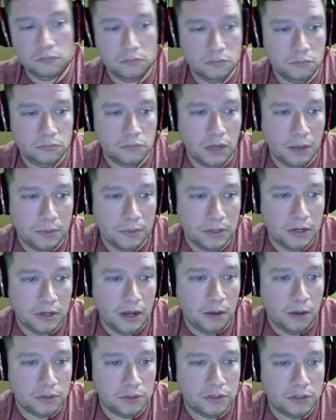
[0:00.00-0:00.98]
I mean, I
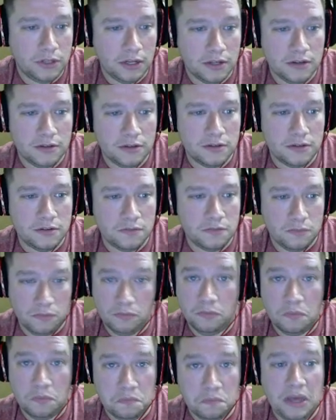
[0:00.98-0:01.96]
would say is
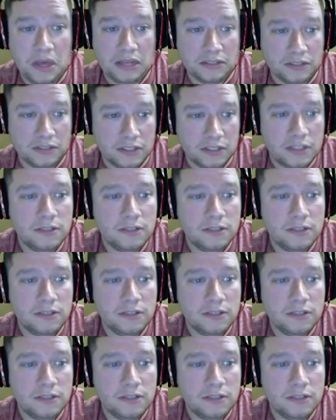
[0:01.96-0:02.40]
excellent,